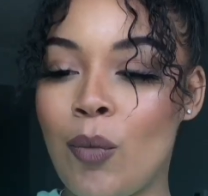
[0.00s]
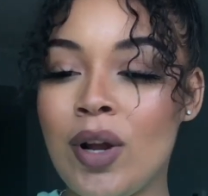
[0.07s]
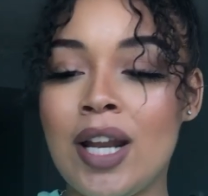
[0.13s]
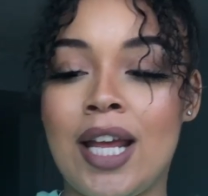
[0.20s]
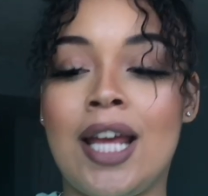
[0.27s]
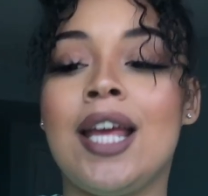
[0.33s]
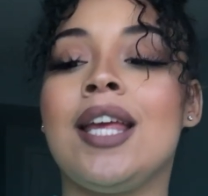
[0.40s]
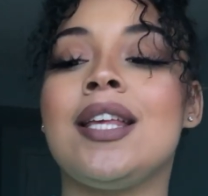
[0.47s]
What
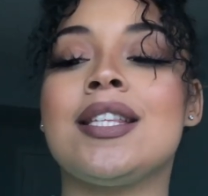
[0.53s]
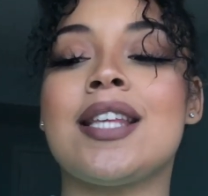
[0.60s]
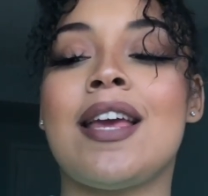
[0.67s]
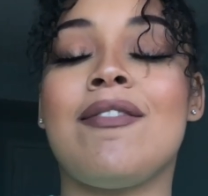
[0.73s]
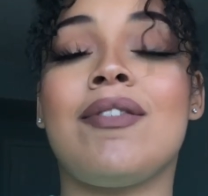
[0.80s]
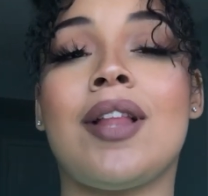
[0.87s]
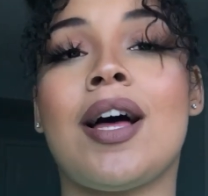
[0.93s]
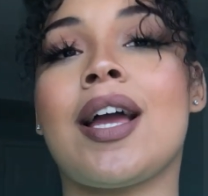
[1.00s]
is a
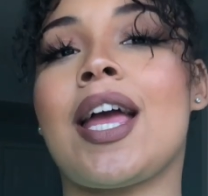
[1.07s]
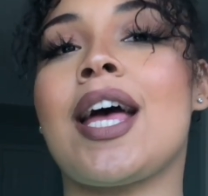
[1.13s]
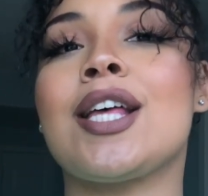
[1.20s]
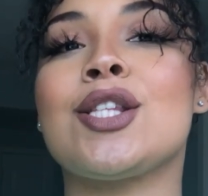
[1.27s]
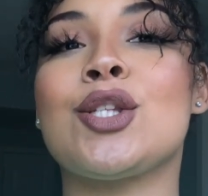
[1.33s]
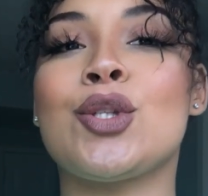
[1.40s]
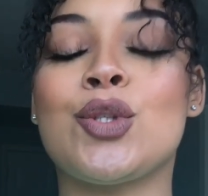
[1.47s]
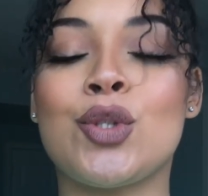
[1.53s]

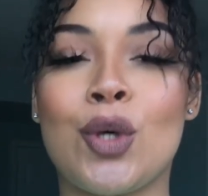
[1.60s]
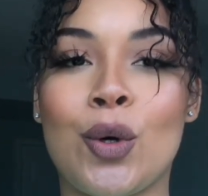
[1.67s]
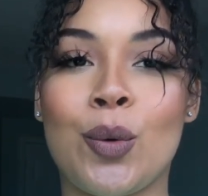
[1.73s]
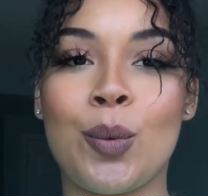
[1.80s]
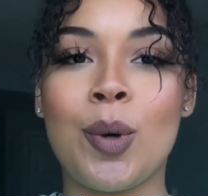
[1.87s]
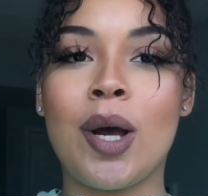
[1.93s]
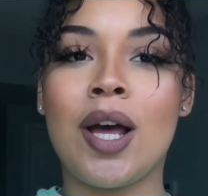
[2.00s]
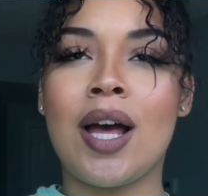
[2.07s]
vlogcast? So,
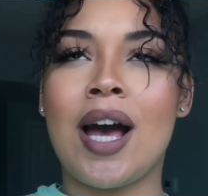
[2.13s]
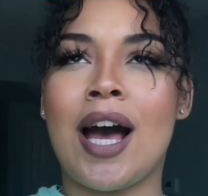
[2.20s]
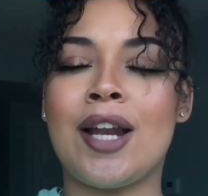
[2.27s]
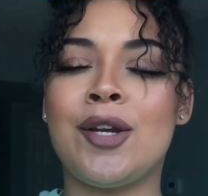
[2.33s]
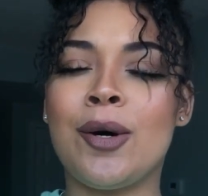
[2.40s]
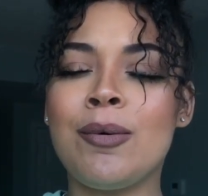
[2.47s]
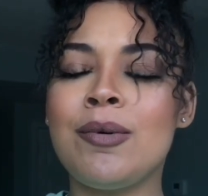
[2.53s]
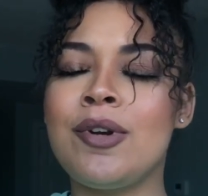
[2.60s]

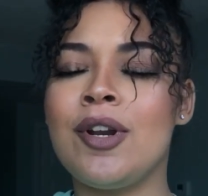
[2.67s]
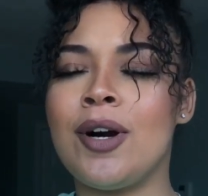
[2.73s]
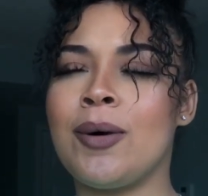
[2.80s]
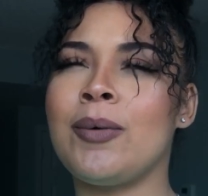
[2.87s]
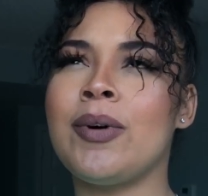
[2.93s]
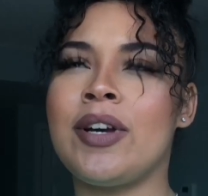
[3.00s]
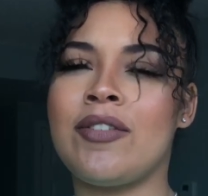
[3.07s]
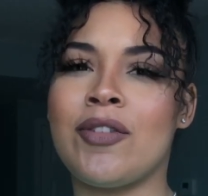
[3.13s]
I don't
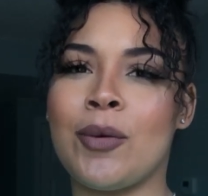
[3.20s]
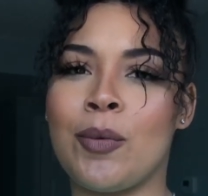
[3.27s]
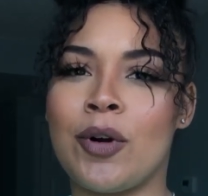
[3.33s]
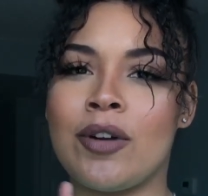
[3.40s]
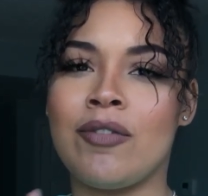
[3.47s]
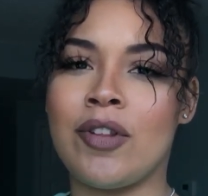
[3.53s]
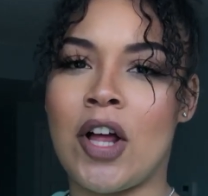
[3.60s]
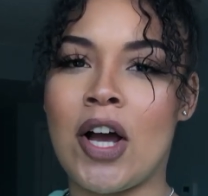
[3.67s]
know if the
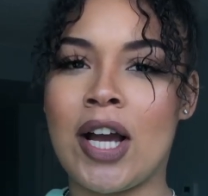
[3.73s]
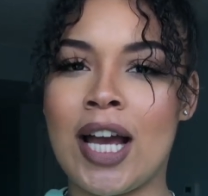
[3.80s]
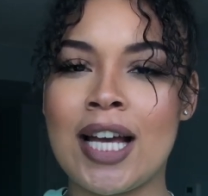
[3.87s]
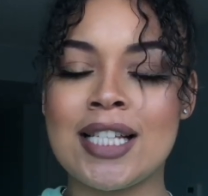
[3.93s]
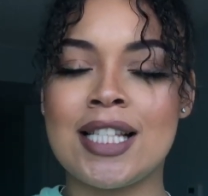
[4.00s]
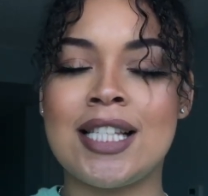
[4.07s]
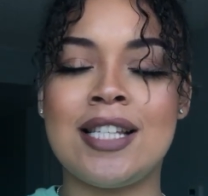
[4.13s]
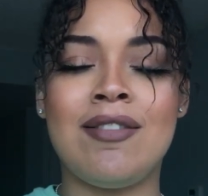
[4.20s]
word
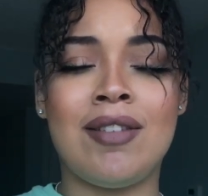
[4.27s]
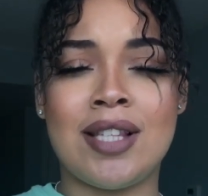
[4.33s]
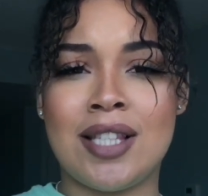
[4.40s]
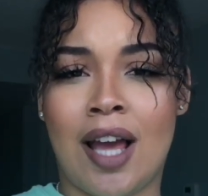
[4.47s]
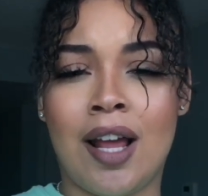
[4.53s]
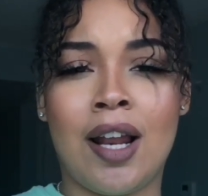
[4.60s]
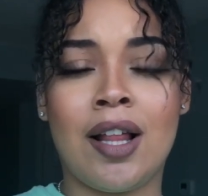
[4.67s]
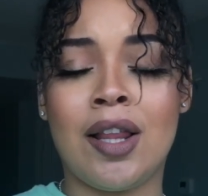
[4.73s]
vlogcast is even
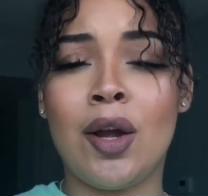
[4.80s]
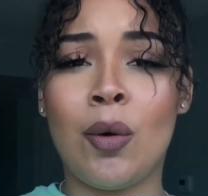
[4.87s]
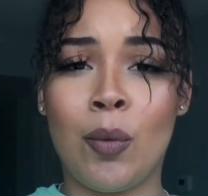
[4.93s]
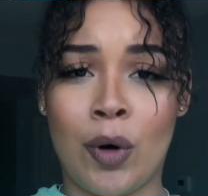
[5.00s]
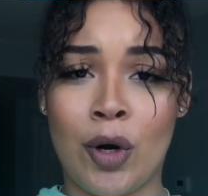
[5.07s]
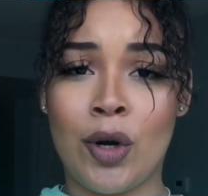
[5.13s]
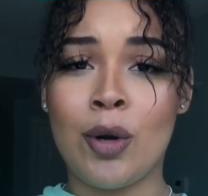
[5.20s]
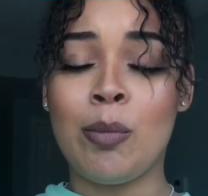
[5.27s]
technically a
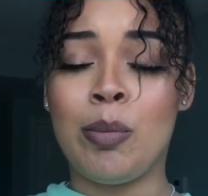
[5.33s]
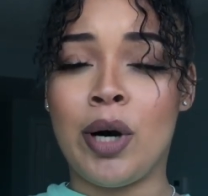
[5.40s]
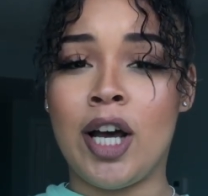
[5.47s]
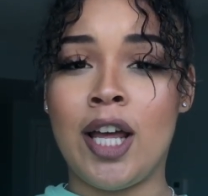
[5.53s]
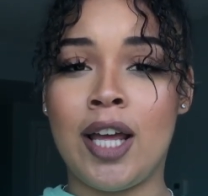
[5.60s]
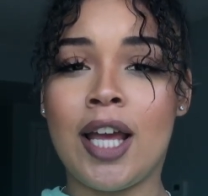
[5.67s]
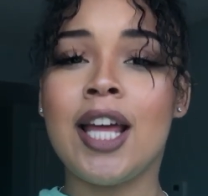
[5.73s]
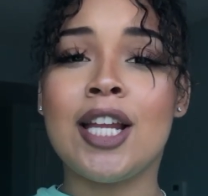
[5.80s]
word,
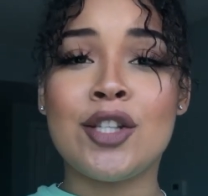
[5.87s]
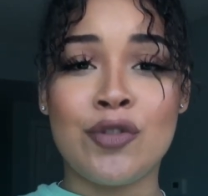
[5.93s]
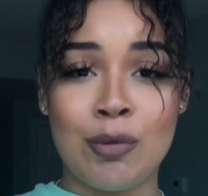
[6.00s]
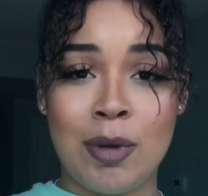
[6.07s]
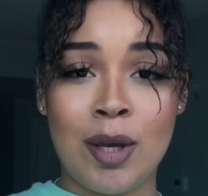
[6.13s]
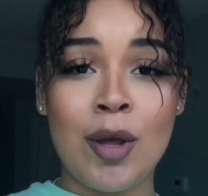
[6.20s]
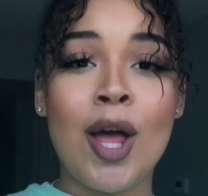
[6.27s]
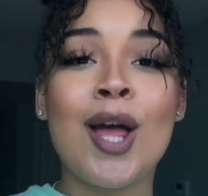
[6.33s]
but it is for
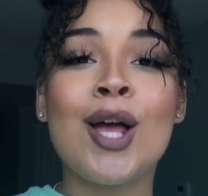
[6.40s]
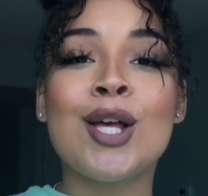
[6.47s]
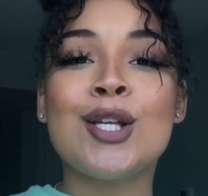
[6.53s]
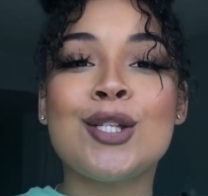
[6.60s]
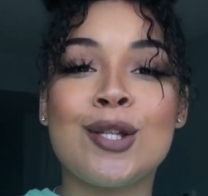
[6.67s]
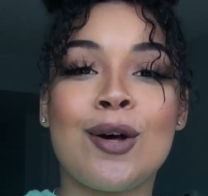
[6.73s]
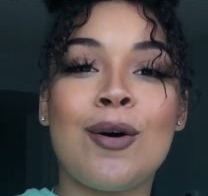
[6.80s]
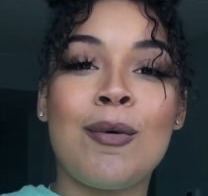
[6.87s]
me.
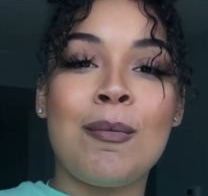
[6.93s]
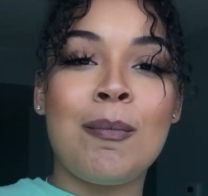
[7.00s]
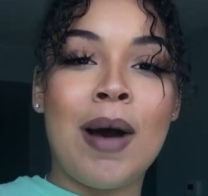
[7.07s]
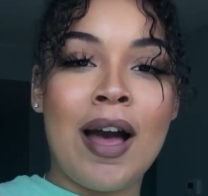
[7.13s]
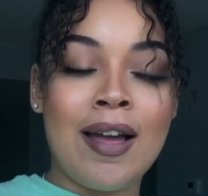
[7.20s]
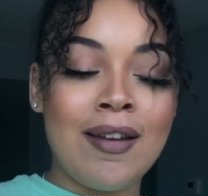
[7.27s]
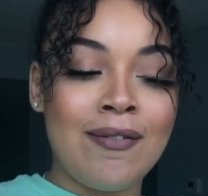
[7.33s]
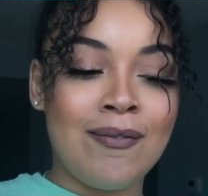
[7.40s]
So
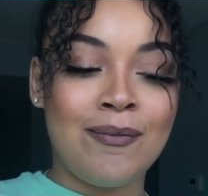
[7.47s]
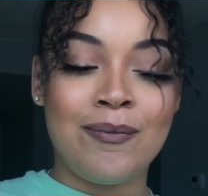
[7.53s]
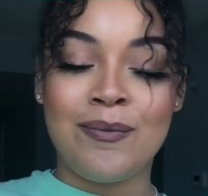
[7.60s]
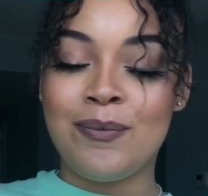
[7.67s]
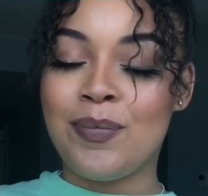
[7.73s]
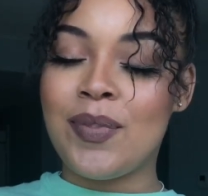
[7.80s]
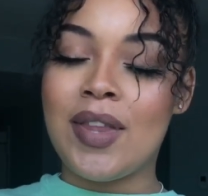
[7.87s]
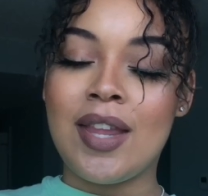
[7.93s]
my
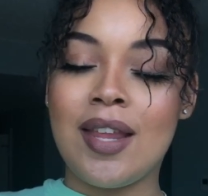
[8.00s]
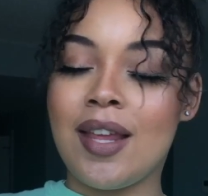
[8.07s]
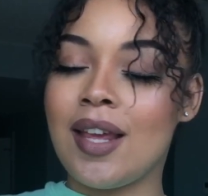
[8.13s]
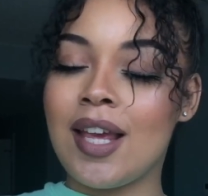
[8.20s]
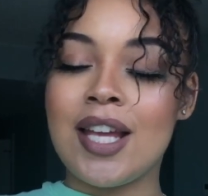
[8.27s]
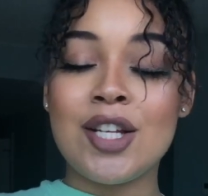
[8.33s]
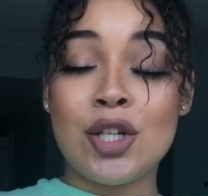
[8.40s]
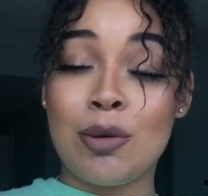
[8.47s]

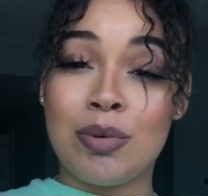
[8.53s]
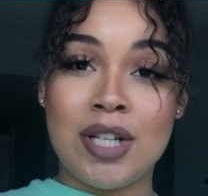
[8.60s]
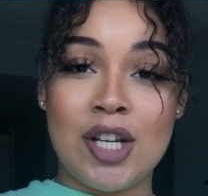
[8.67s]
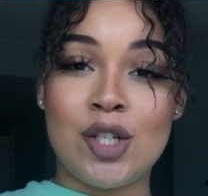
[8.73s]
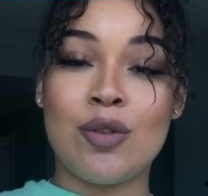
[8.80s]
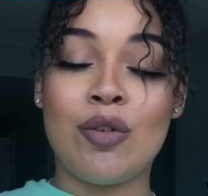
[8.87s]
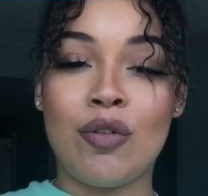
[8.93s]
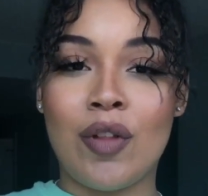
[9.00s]

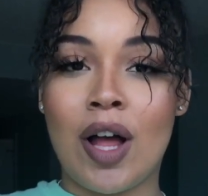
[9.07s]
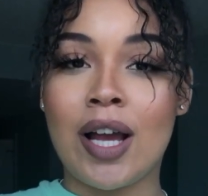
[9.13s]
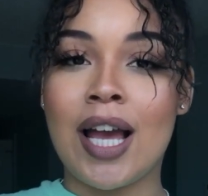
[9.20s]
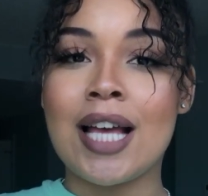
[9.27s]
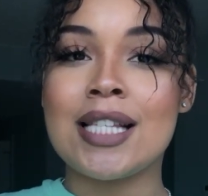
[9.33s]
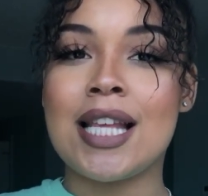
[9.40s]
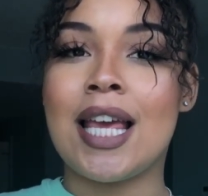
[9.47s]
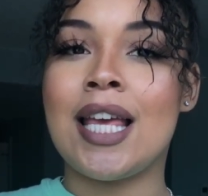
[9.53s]
interpretation of a
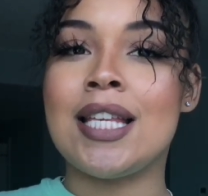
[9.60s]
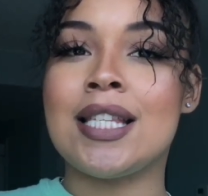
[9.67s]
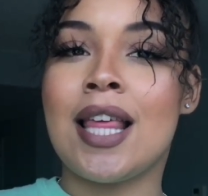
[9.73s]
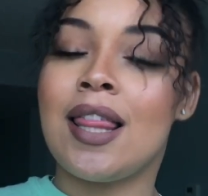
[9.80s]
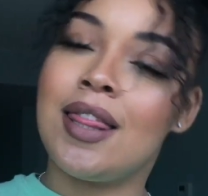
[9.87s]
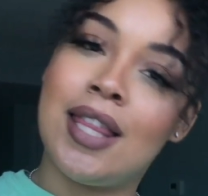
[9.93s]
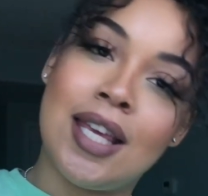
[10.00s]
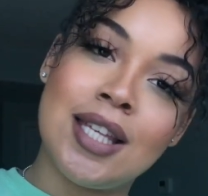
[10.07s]
vlogcast is
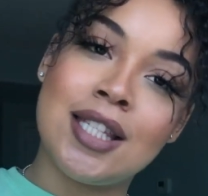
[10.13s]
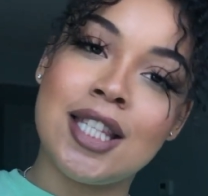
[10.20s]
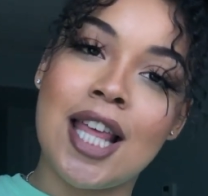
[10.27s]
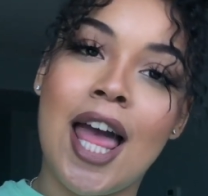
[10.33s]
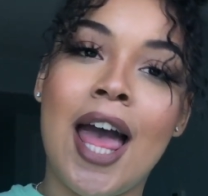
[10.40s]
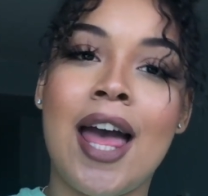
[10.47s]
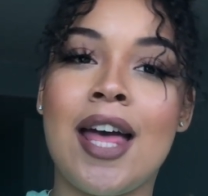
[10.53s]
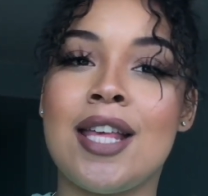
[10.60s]
with,
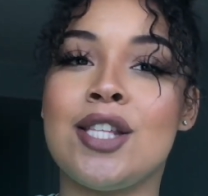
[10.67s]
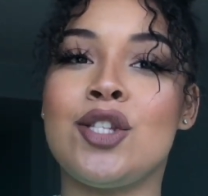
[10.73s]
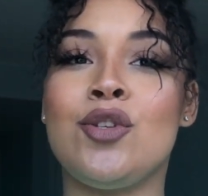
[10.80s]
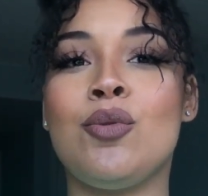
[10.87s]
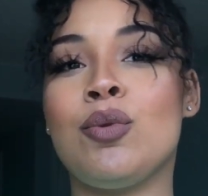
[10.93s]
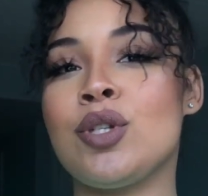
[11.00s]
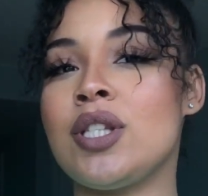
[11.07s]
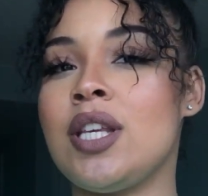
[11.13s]
as
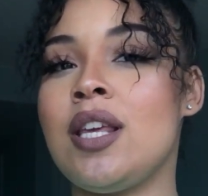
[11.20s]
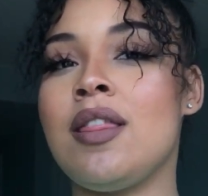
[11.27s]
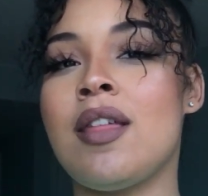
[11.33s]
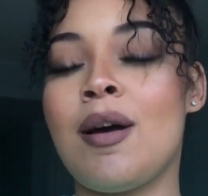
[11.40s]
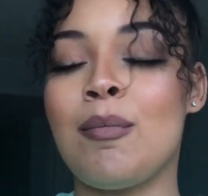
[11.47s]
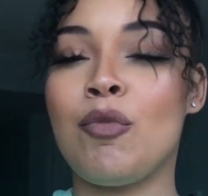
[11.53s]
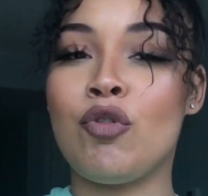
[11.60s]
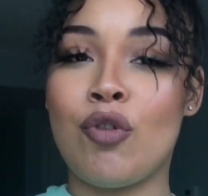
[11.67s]
you will see
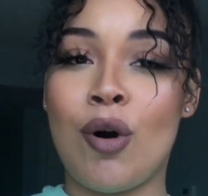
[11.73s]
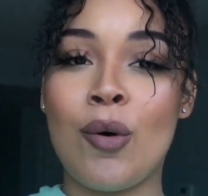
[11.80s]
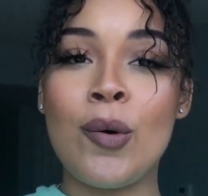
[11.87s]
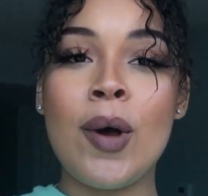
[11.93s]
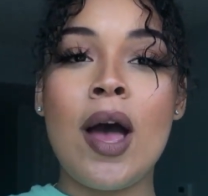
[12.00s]
them grow.